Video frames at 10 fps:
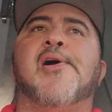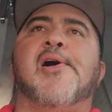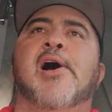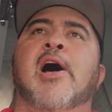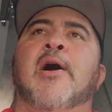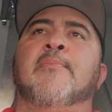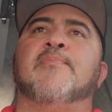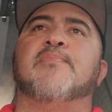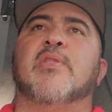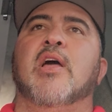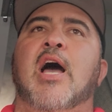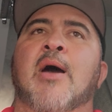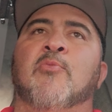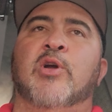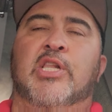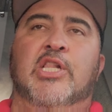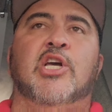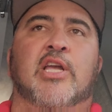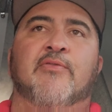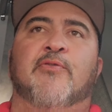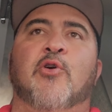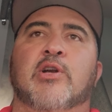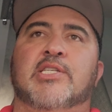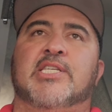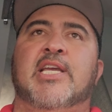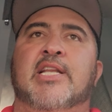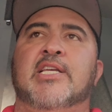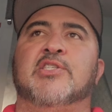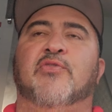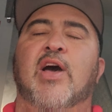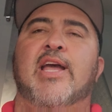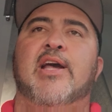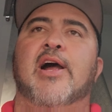I'm really looking forward to seeing this fight.